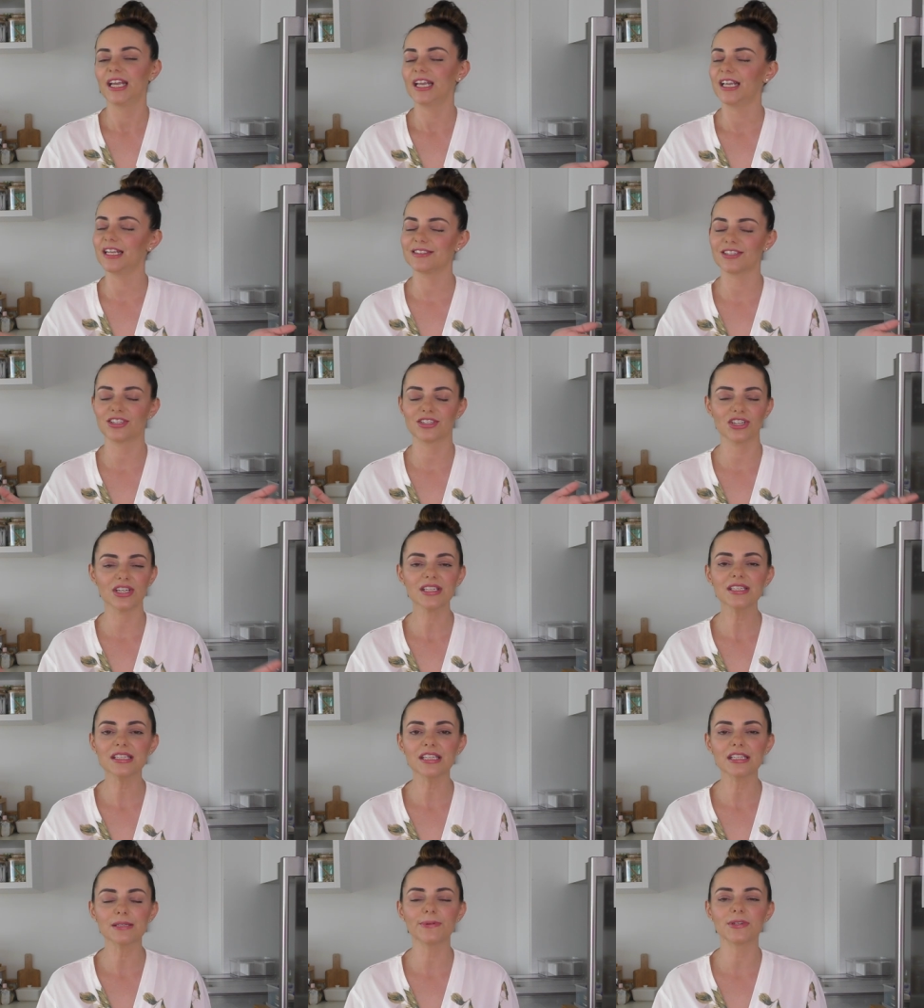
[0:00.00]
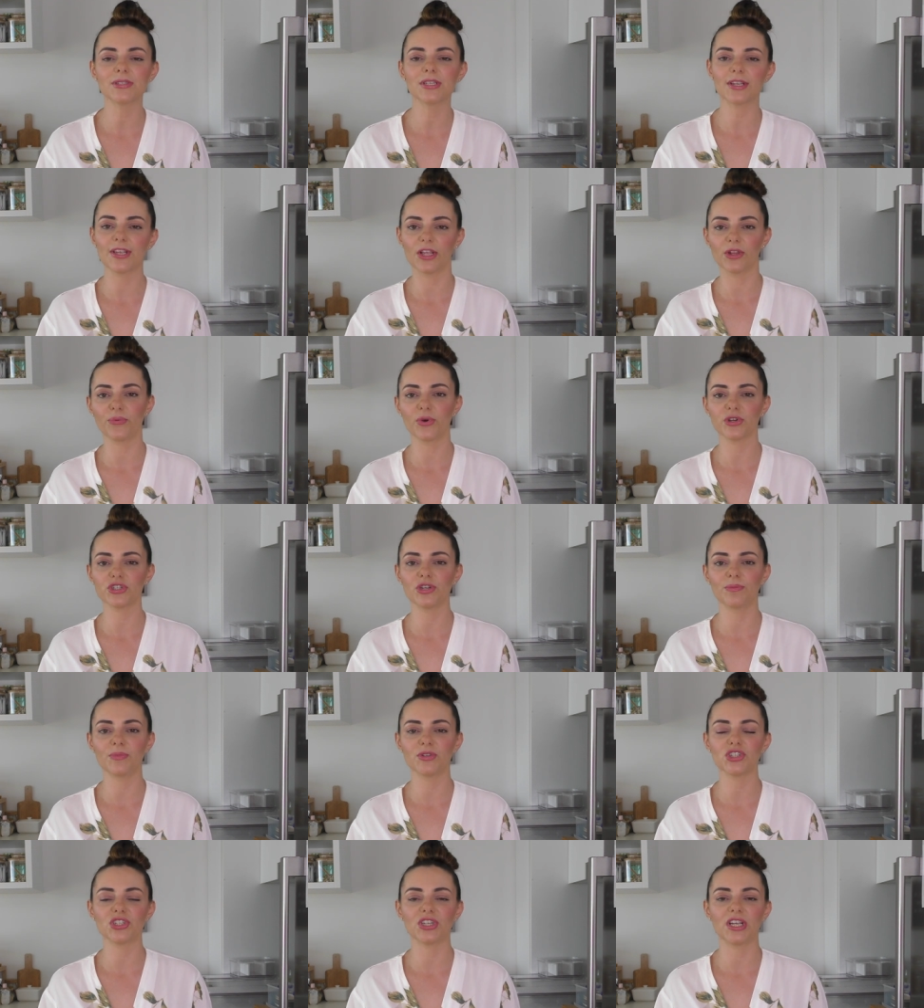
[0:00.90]
It's just this particular
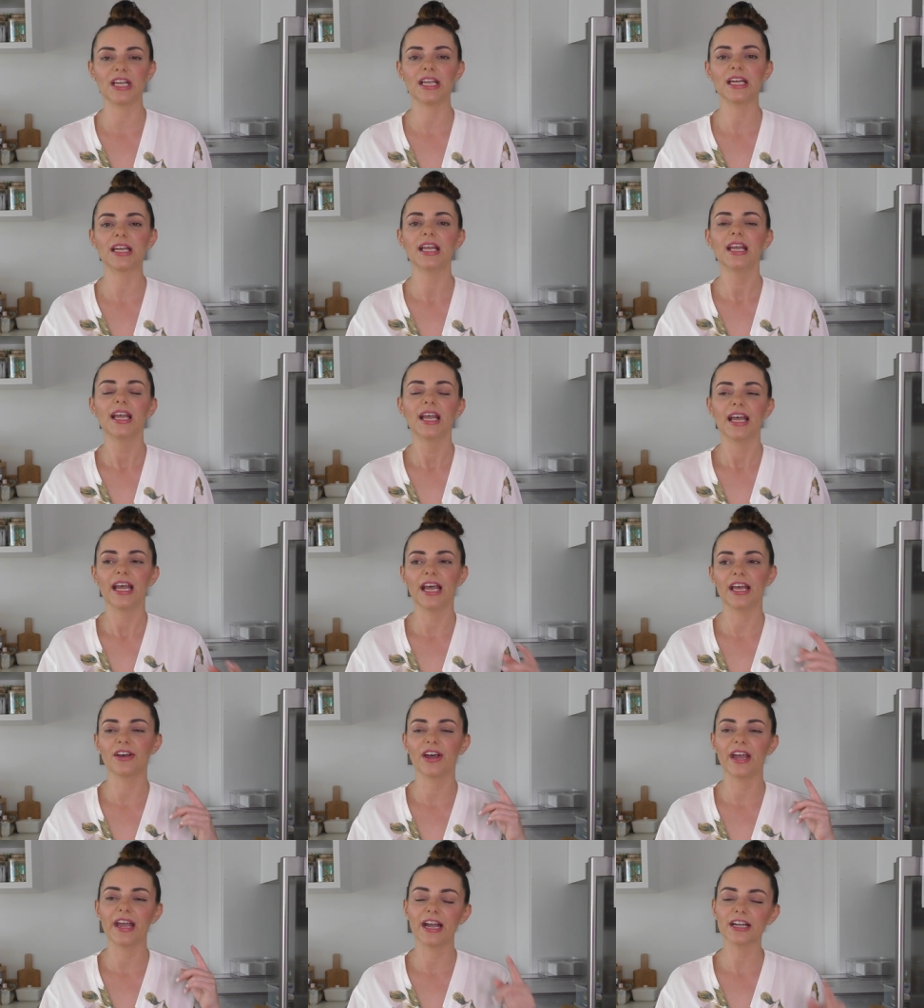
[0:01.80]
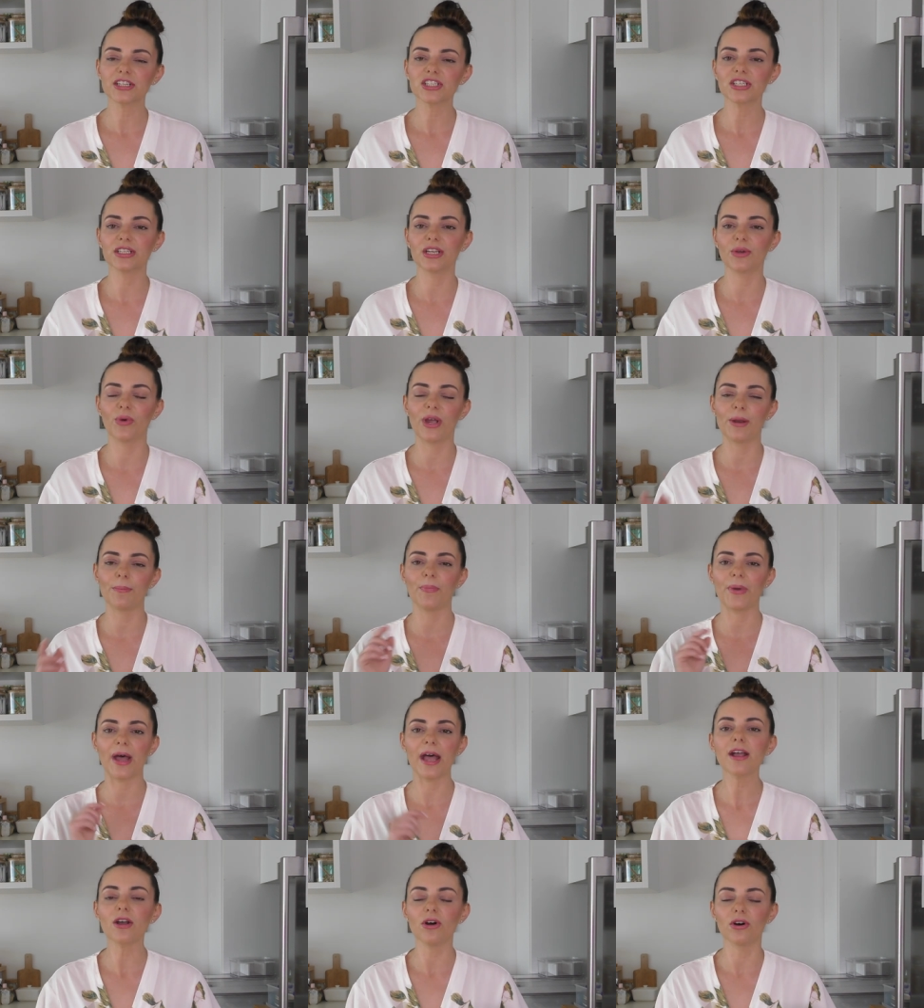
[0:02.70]
washing machine. And I actually went
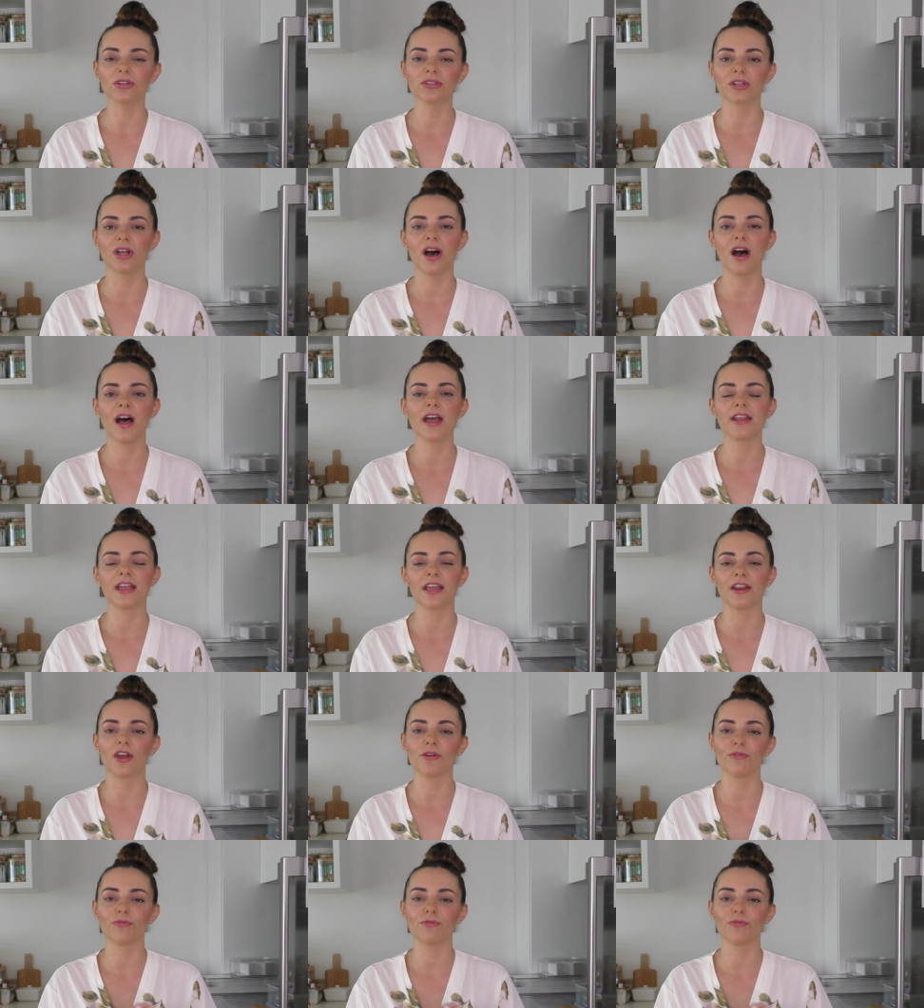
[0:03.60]
back online and I